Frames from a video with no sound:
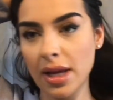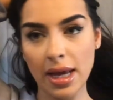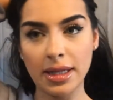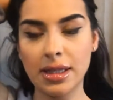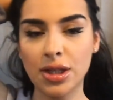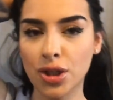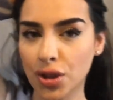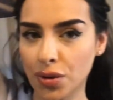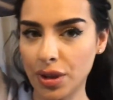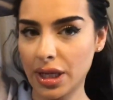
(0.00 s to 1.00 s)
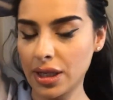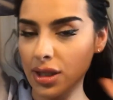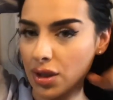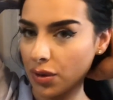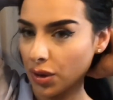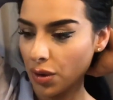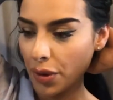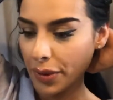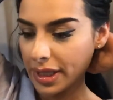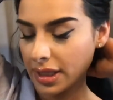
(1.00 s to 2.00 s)
it's still too thin, so you
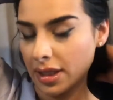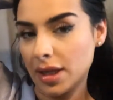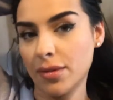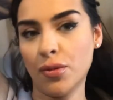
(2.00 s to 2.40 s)
always need